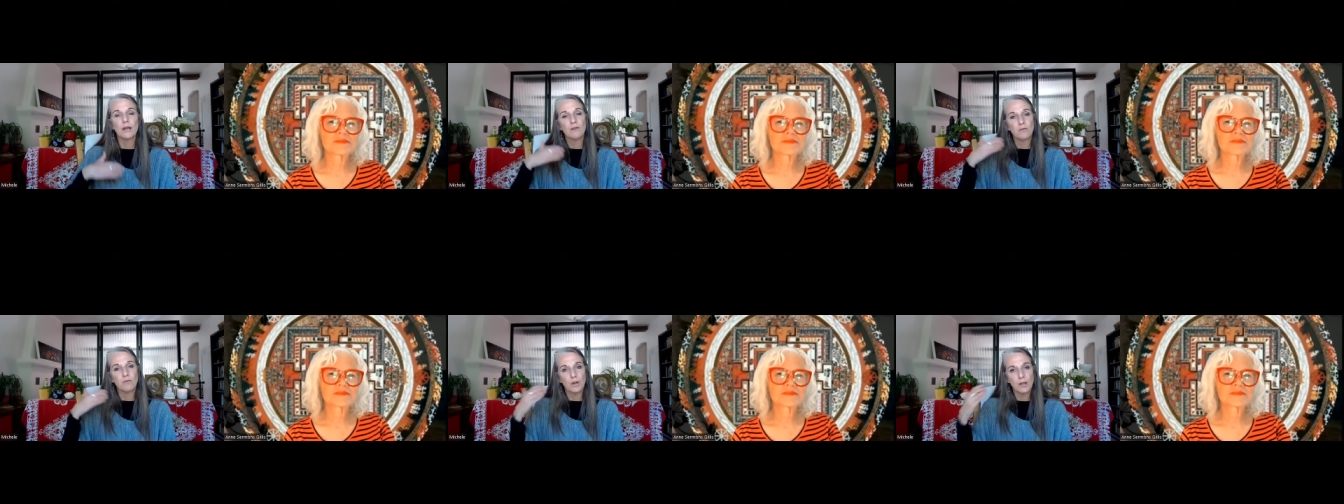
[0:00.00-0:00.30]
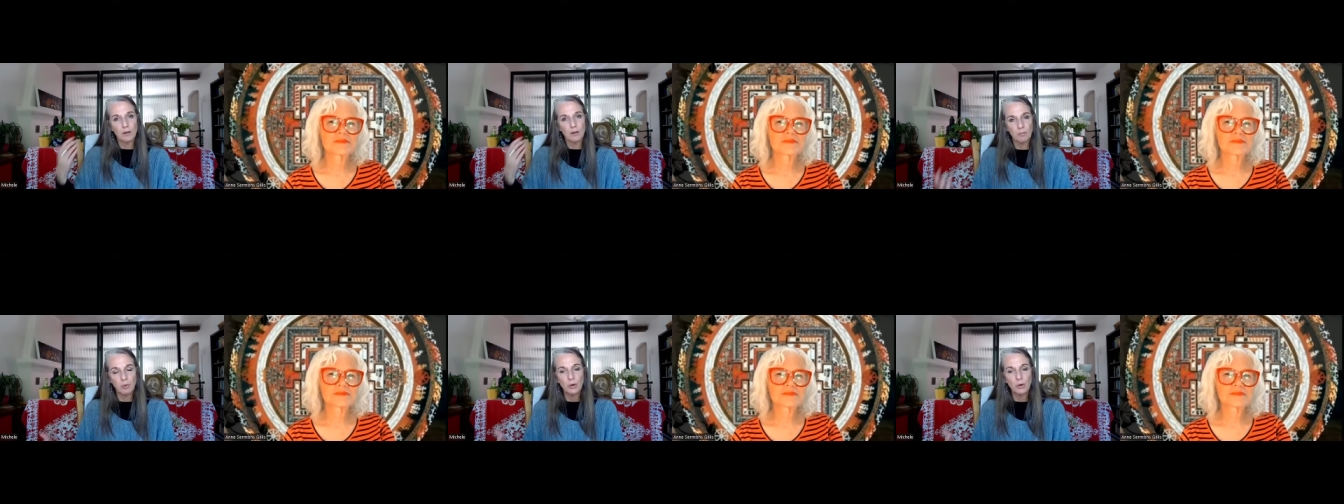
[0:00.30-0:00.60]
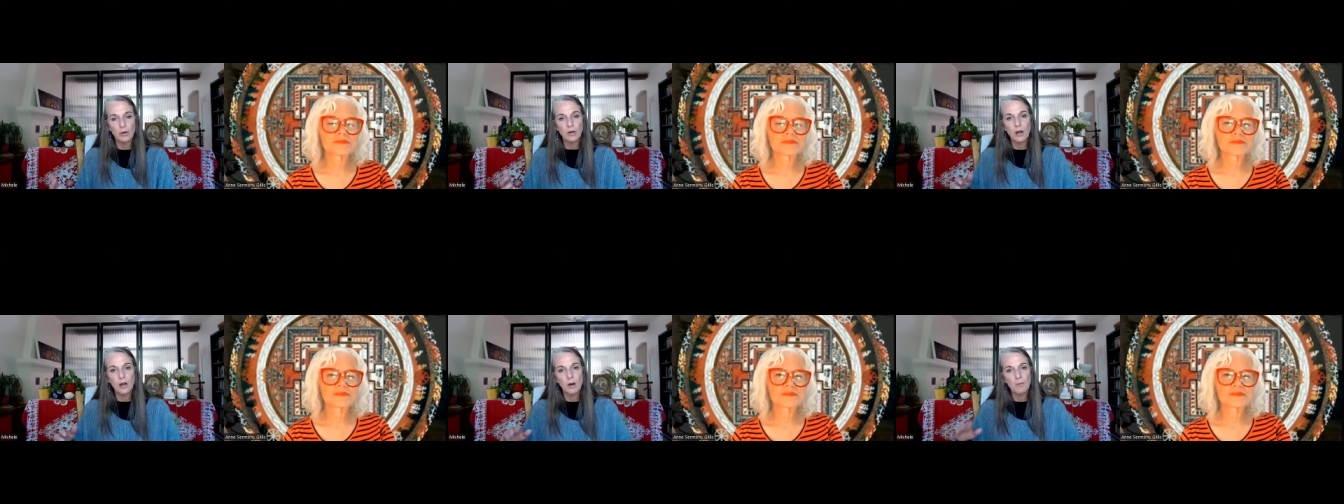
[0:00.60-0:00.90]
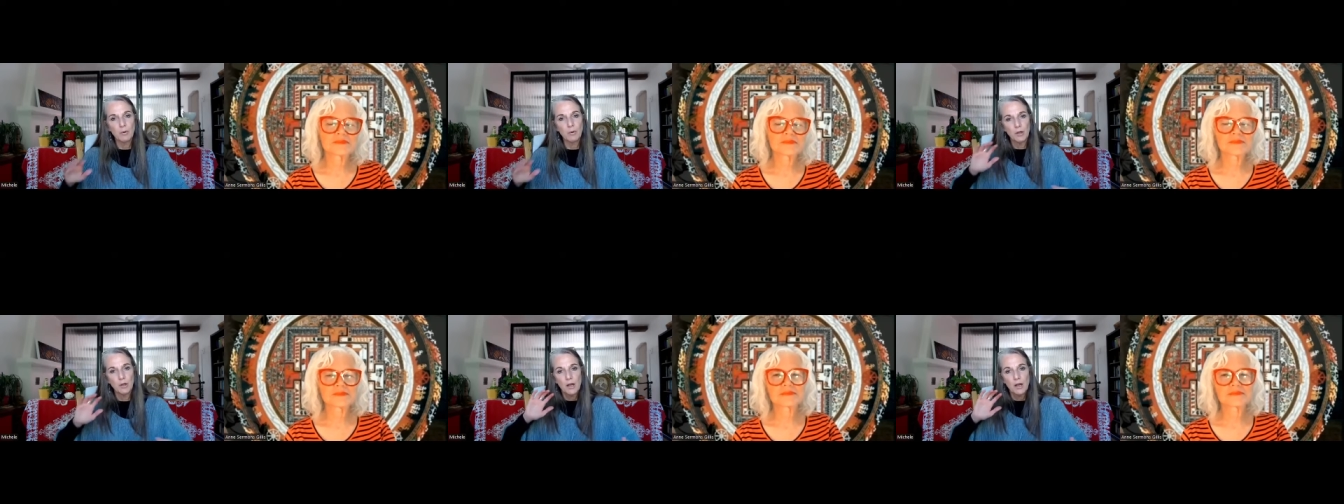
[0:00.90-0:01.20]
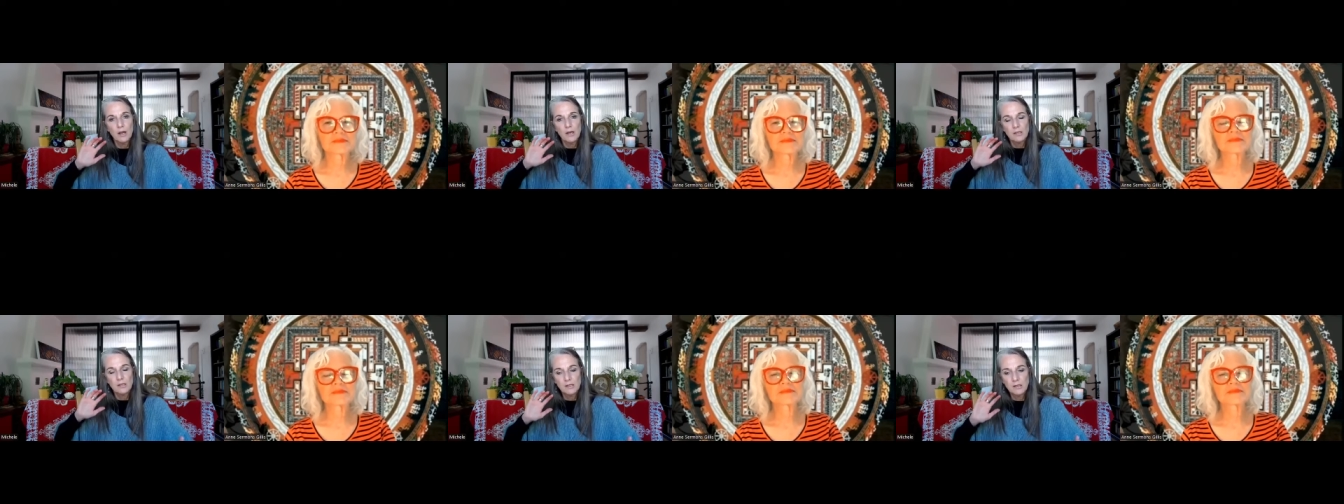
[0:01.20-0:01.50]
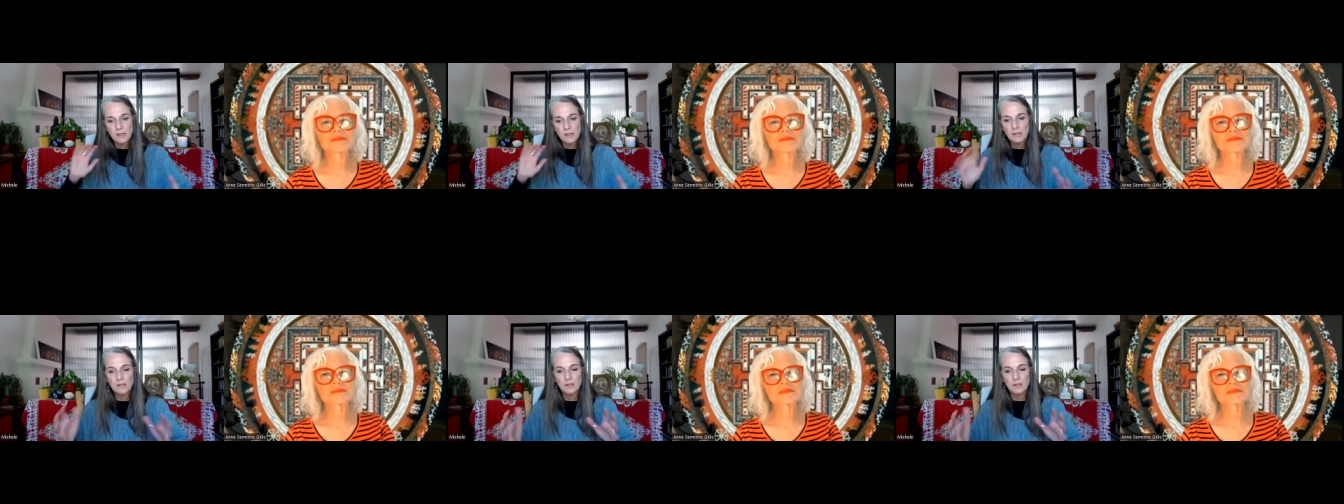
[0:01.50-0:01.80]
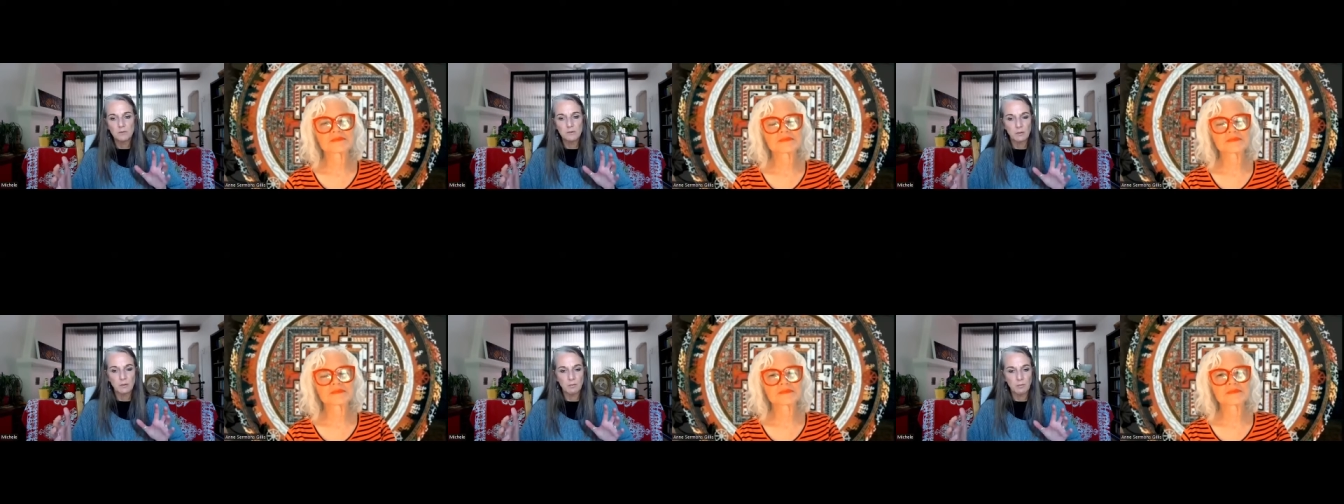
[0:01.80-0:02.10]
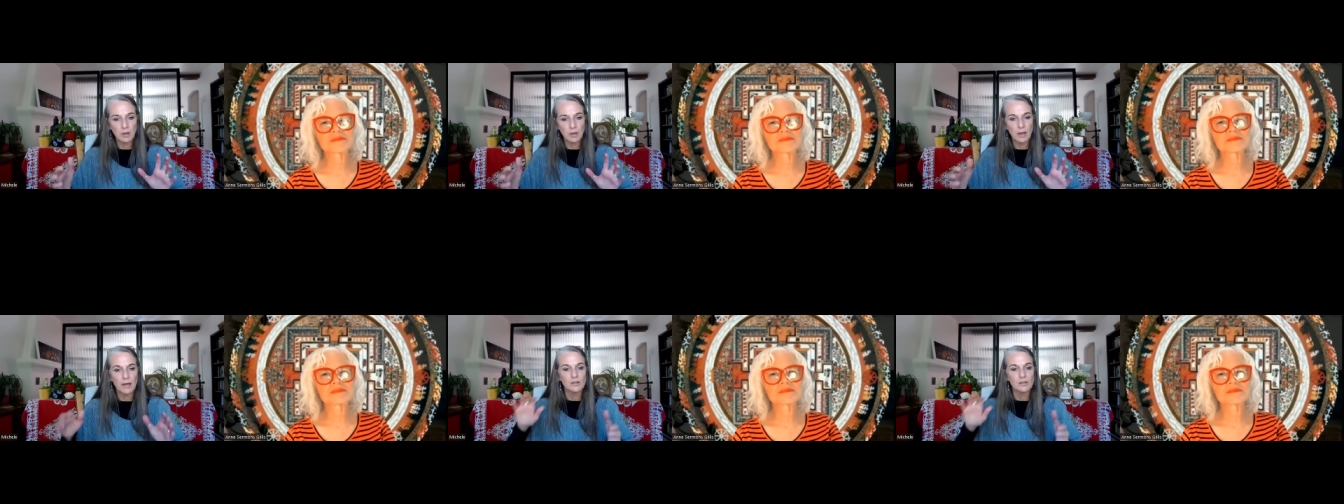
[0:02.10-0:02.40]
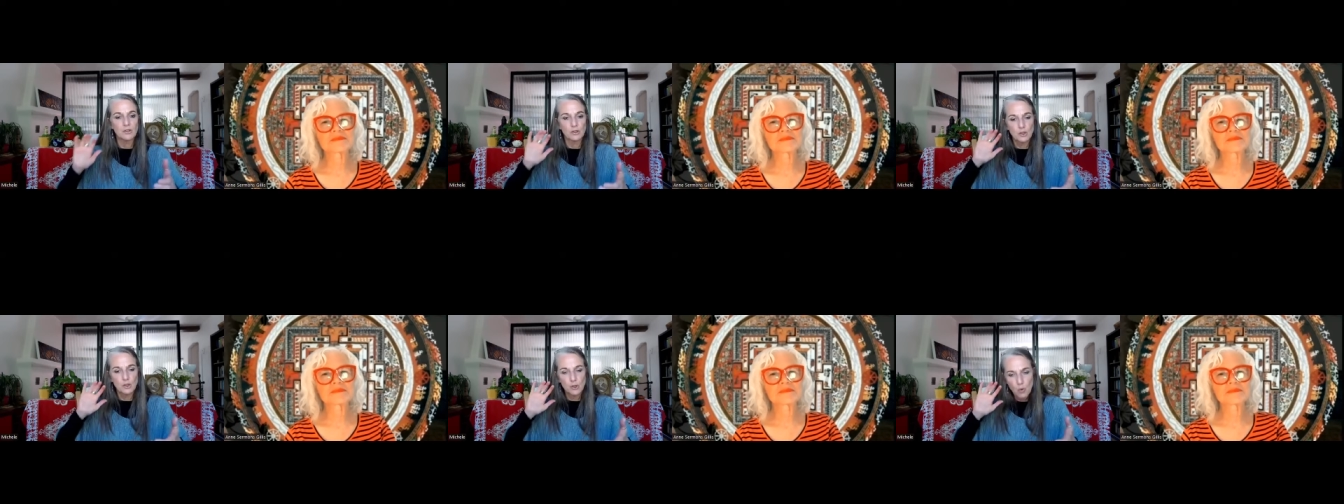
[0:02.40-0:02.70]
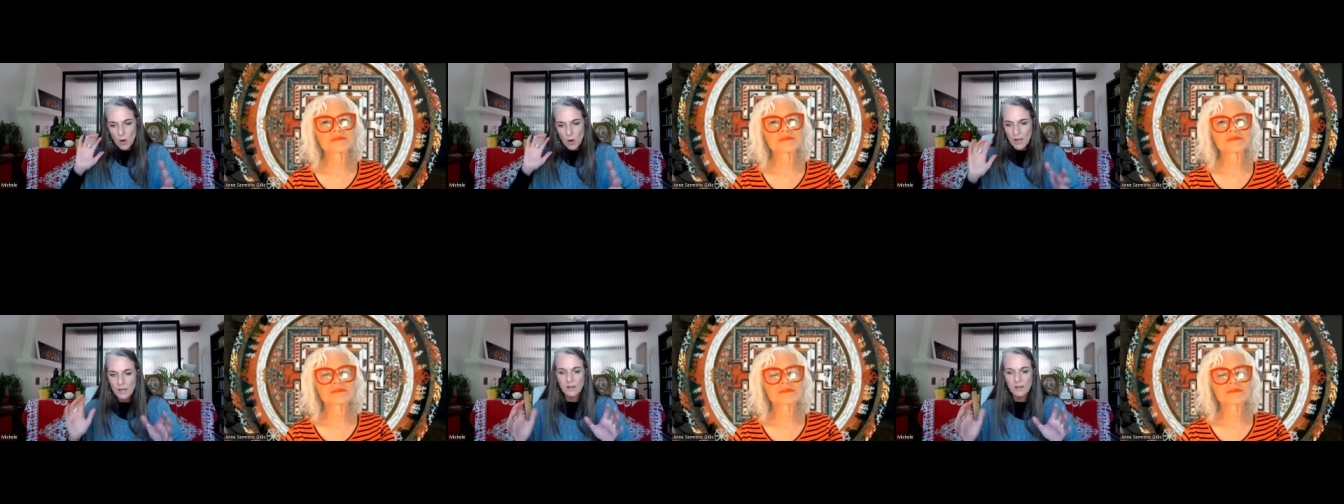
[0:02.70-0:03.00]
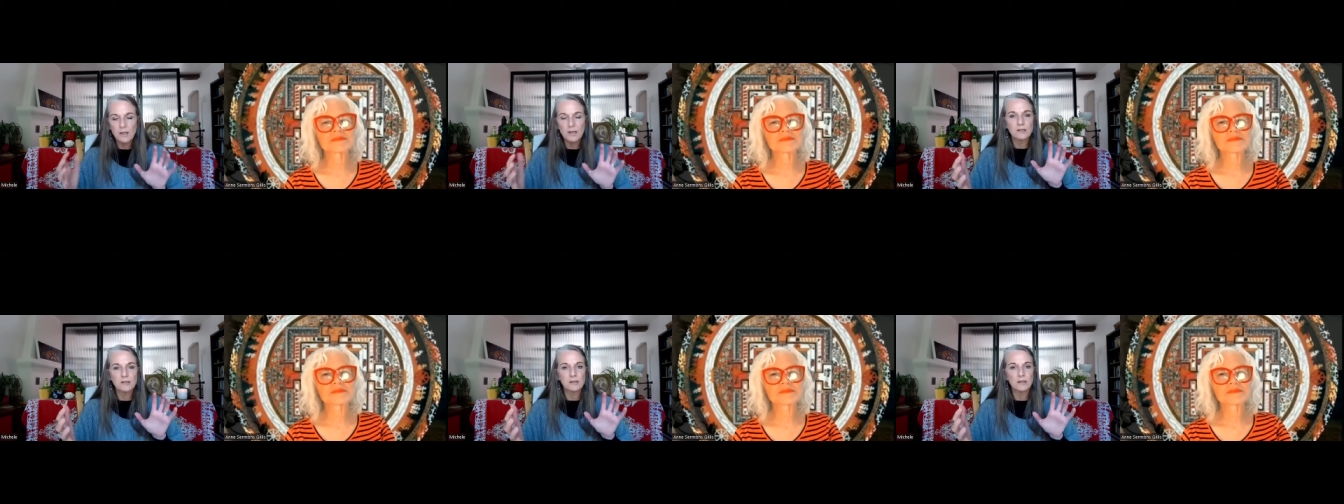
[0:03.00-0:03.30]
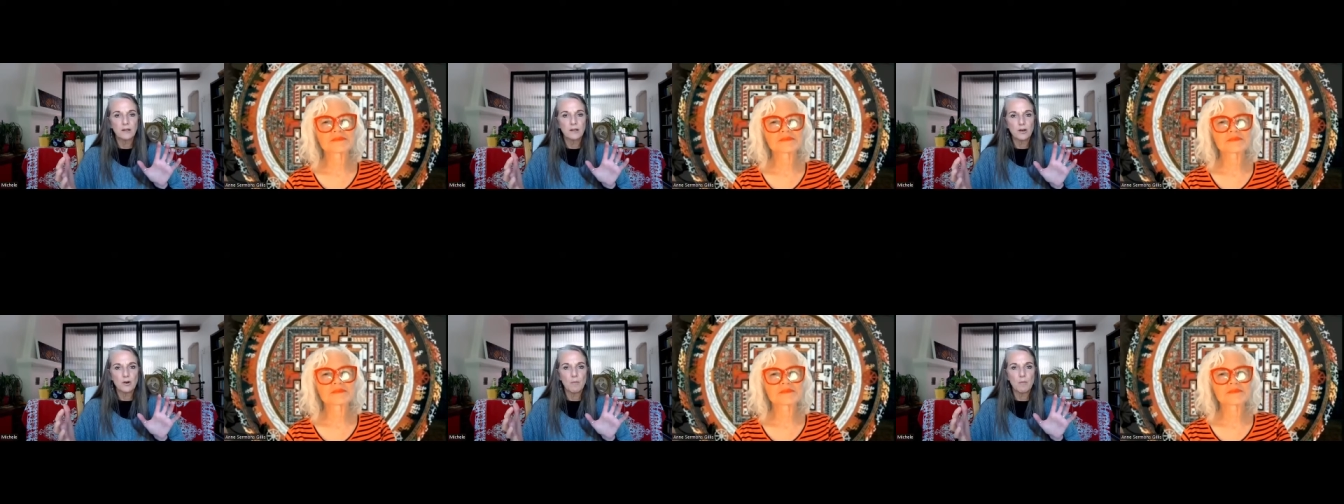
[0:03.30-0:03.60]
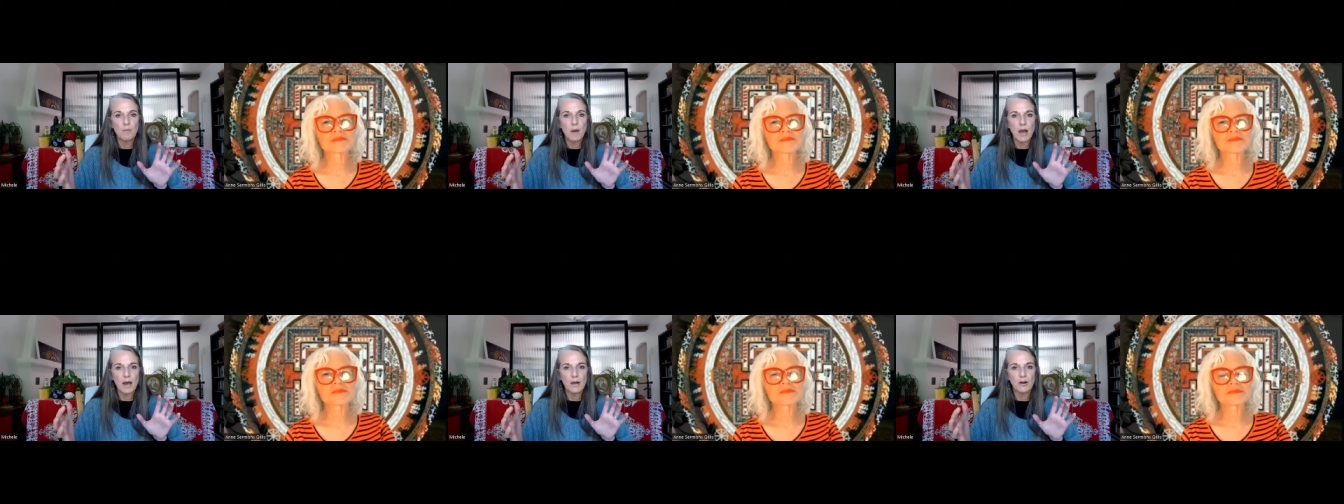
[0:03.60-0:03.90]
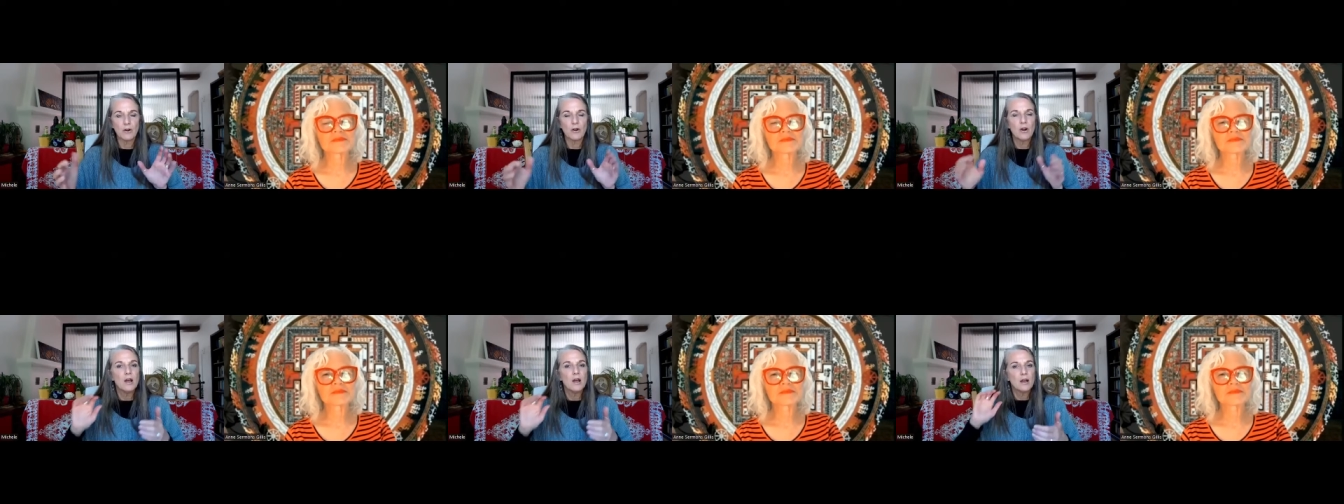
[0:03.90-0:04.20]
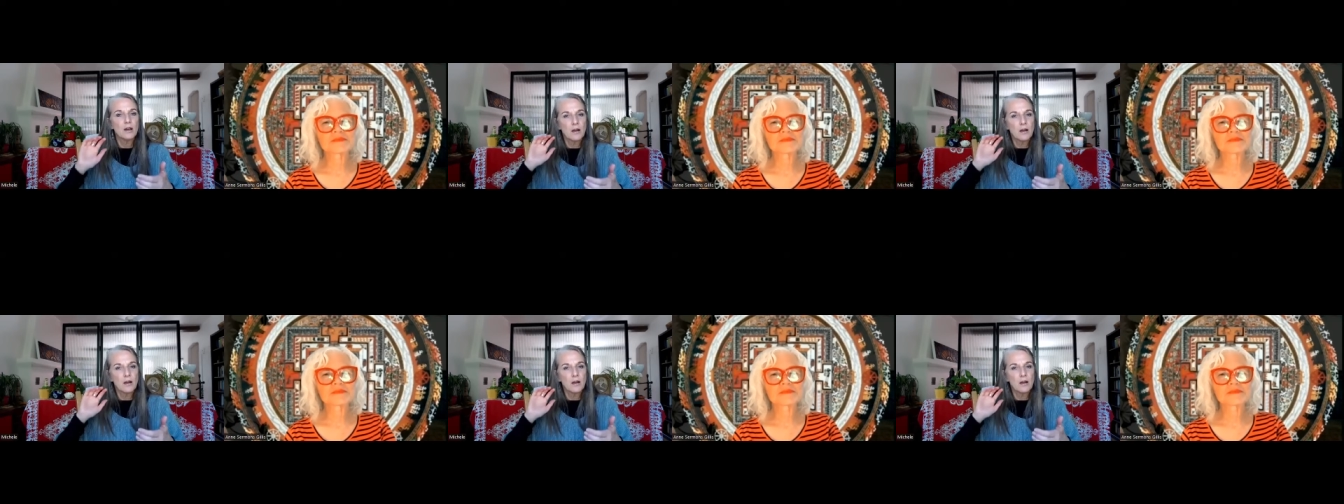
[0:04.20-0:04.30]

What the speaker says: if we can put a couple systems in place or tweak things a little better,